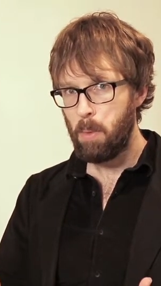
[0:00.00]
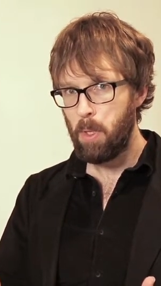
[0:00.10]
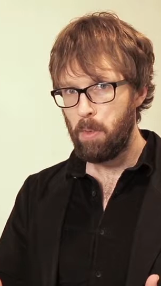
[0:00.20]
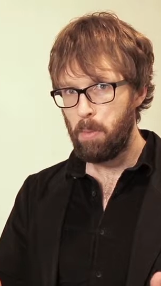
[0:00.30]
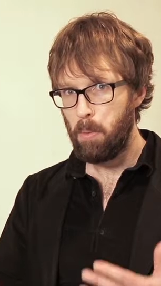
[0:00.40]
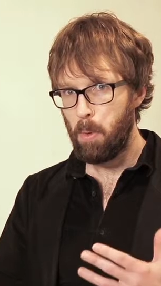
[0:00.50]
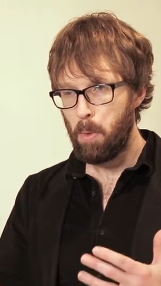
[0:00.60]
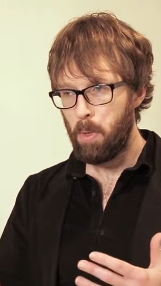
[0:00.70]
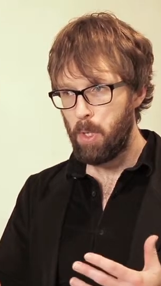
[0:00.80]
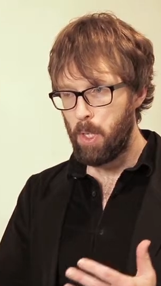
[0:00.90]
but they've been
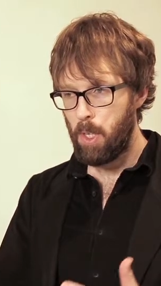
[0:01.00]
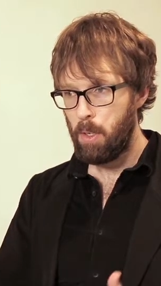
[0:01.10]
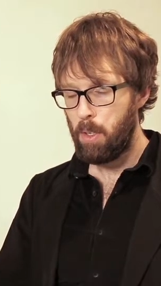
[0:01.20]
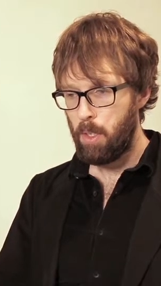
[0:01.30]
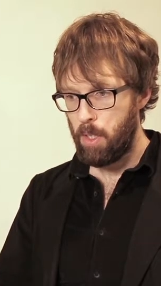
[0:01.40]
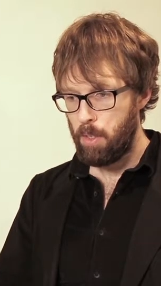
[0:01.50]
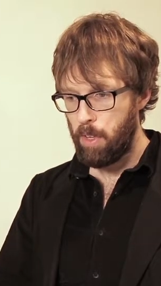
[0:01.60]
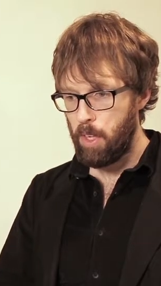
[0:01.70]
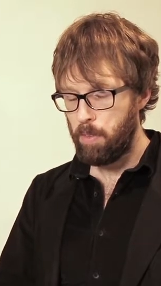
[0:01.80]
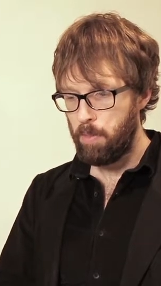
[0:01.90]
more in the
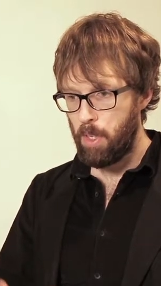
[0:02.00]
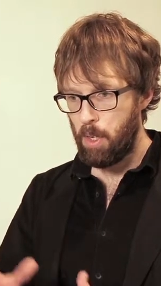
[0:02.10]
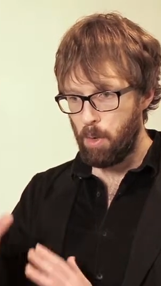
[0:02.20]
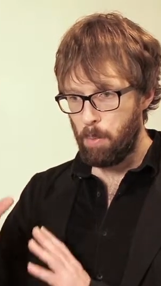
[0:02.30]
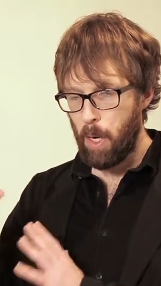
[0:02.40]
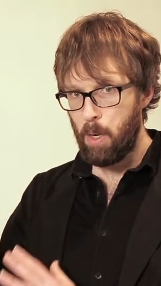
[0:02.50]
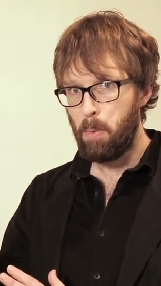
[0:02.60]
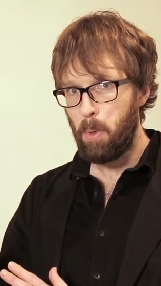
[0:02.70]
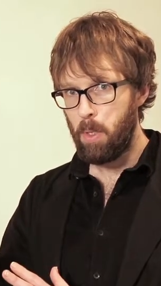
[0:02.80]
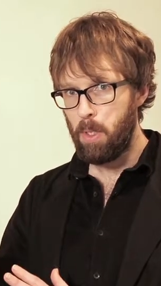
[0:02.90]
vein of you know a
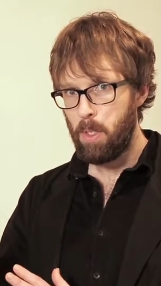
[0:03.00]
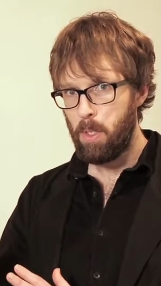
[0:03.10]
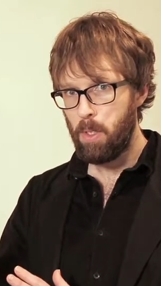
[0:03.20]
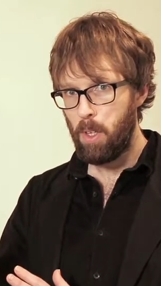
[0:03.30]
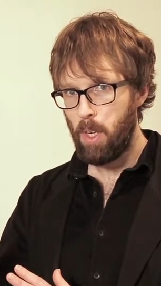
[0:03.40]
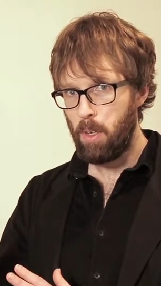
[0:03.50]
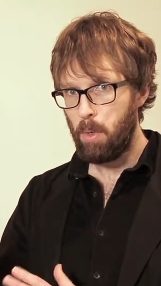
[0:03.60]
PowerPoint uh,